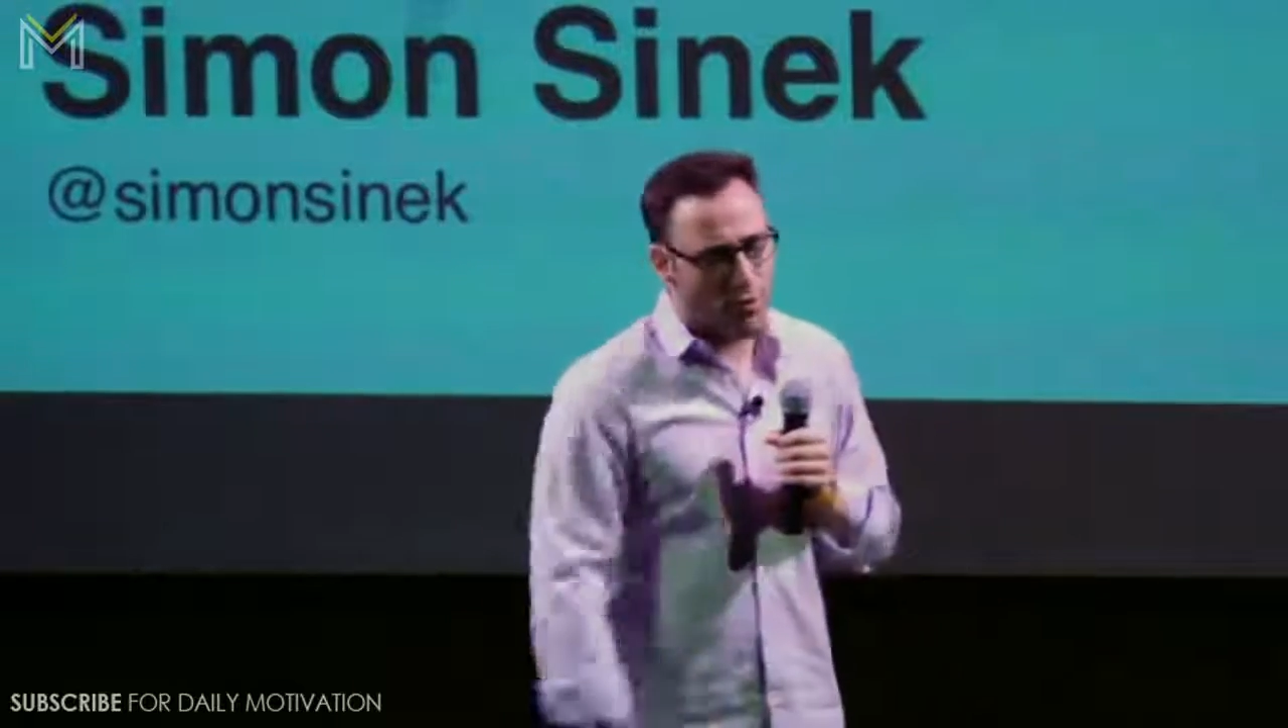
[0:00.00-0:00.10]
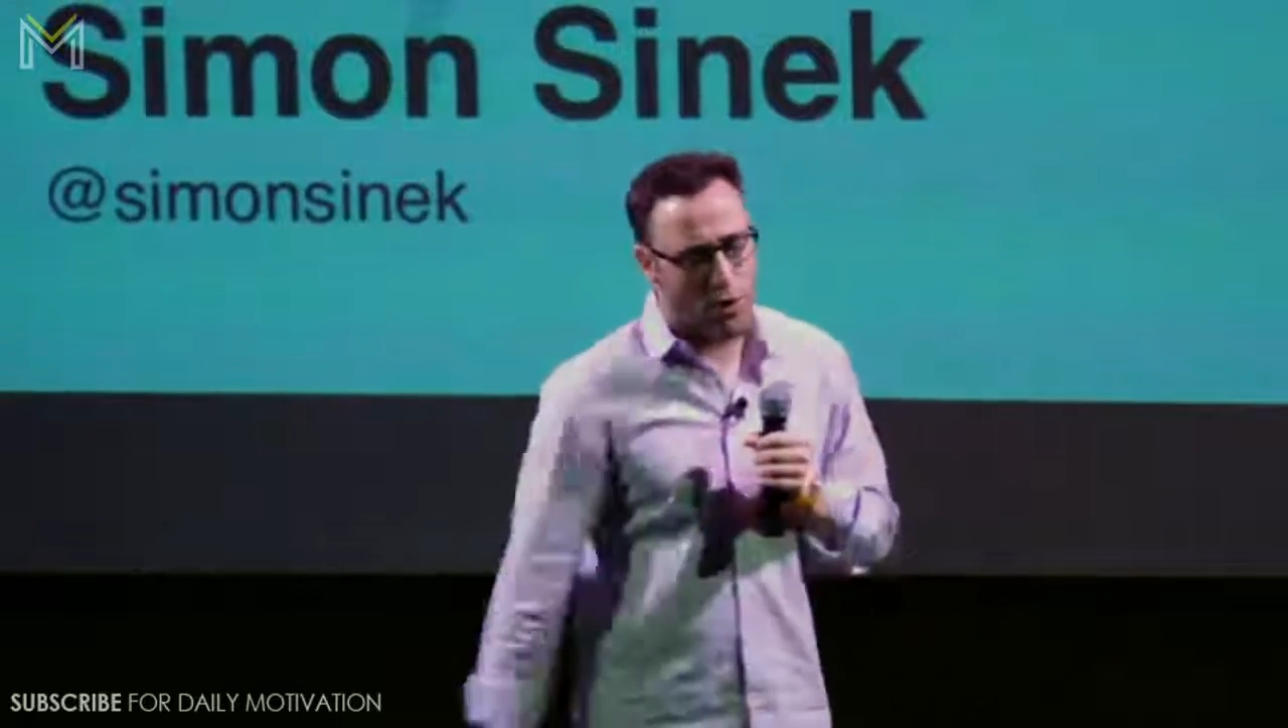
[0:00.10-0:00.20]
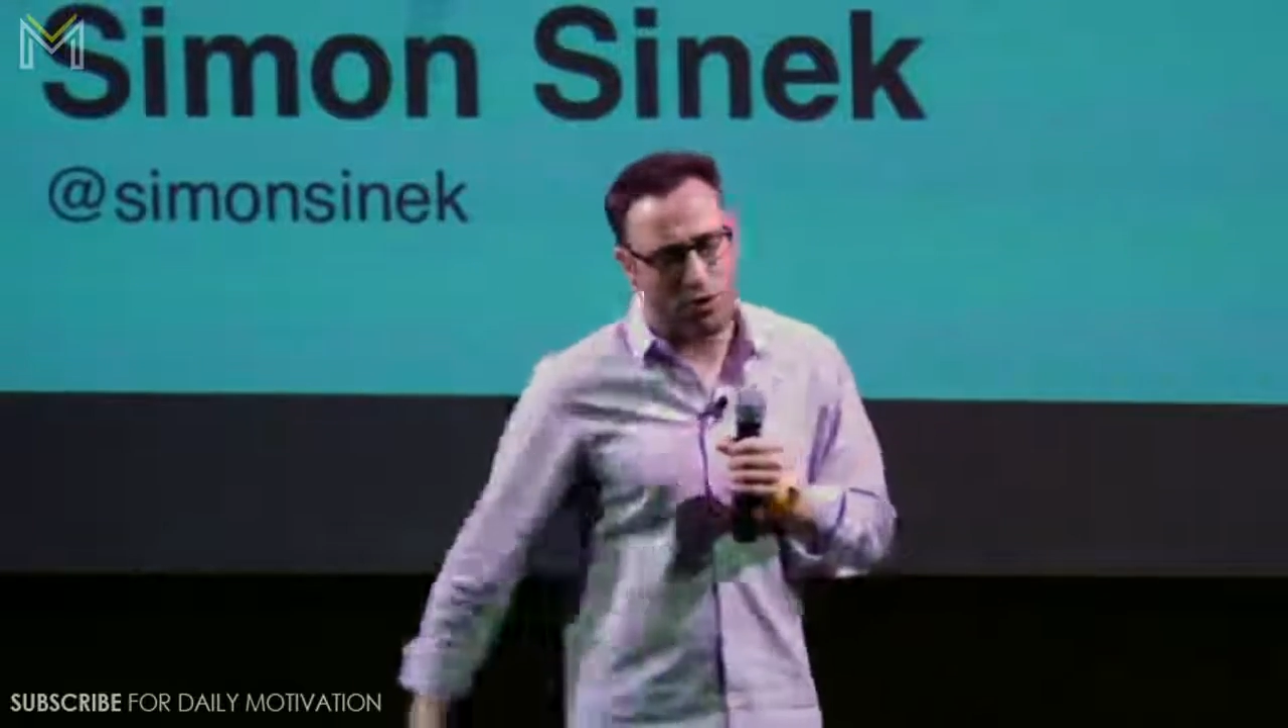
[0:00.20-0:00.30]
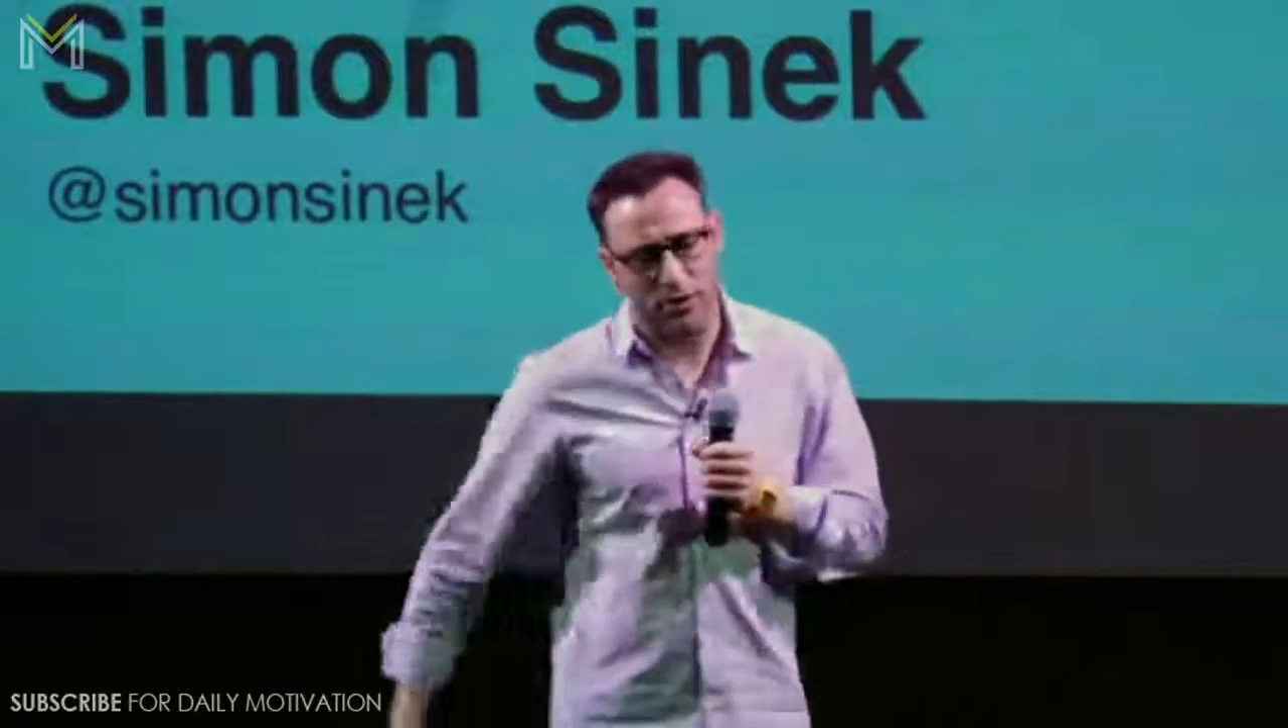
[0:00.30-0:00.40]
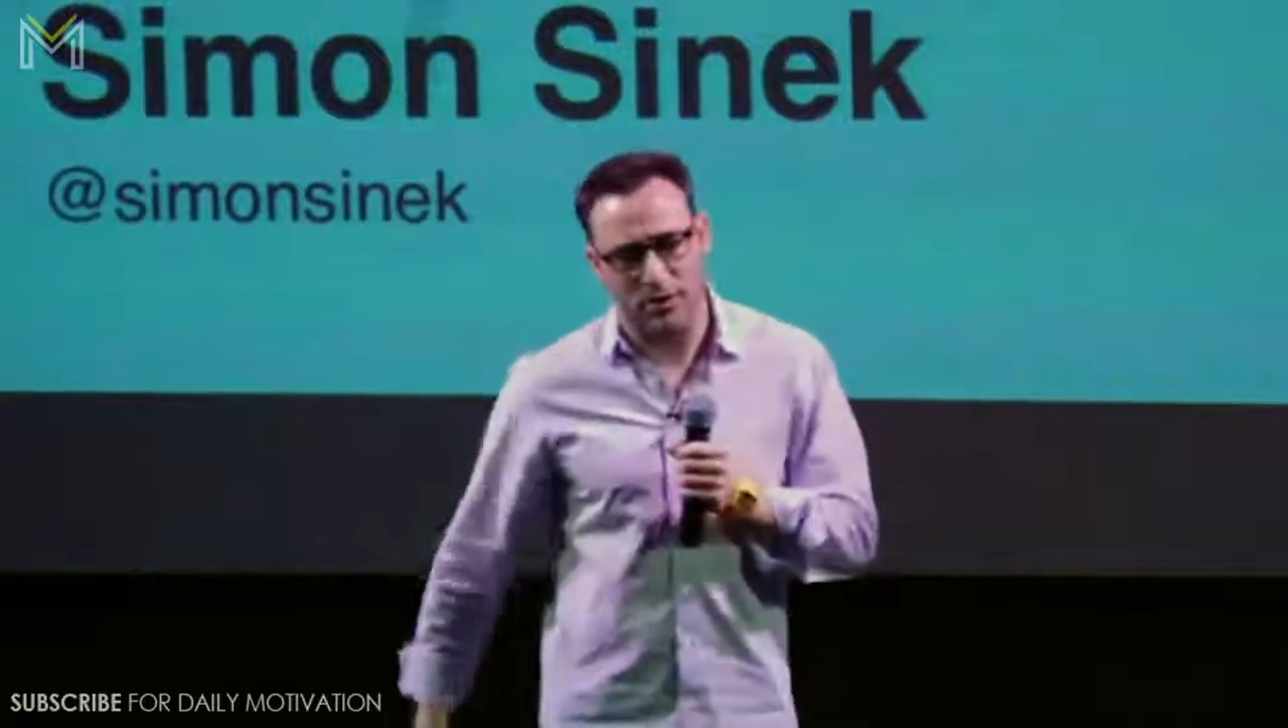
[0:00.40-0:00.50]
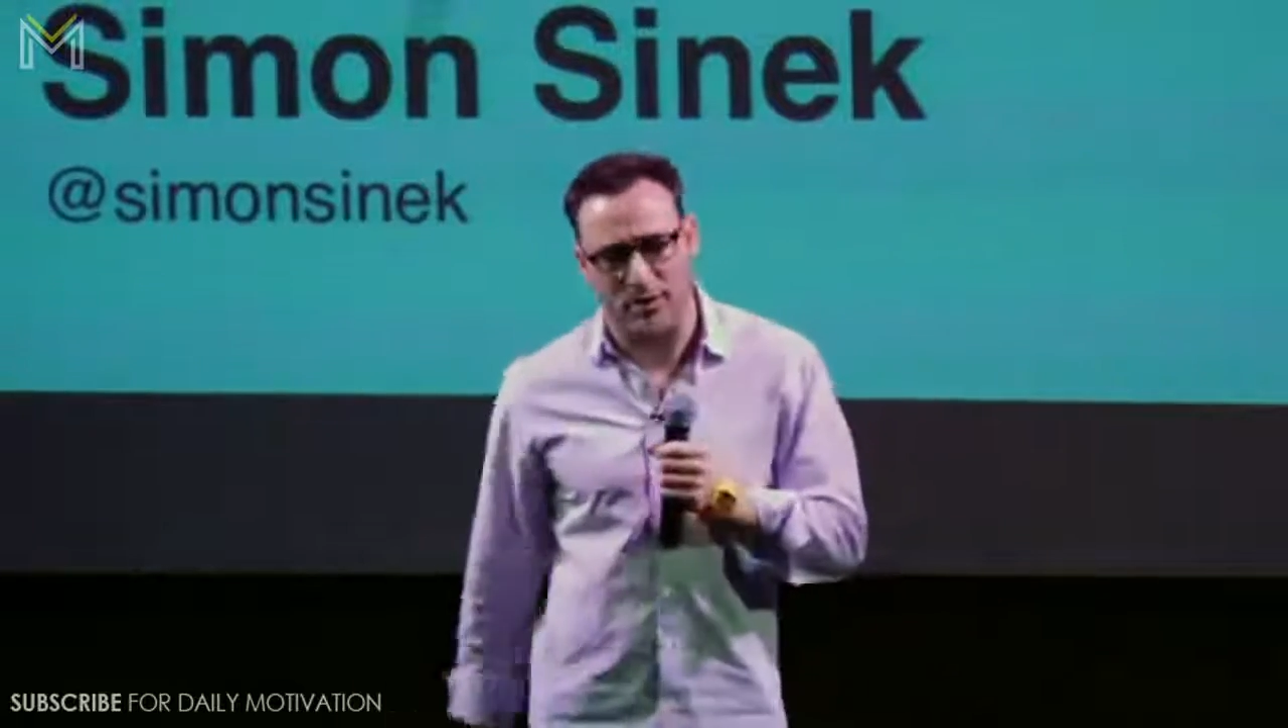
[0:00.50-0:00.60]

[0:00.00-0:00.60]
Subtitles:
we're going to